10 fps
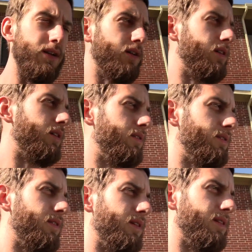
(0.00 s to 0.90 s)
oh,
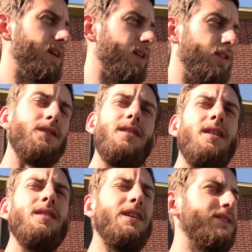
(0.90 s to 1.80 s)
like it looks
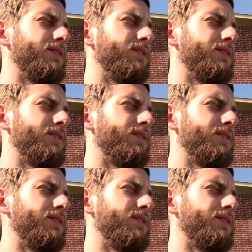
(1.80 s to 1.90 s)
ugly.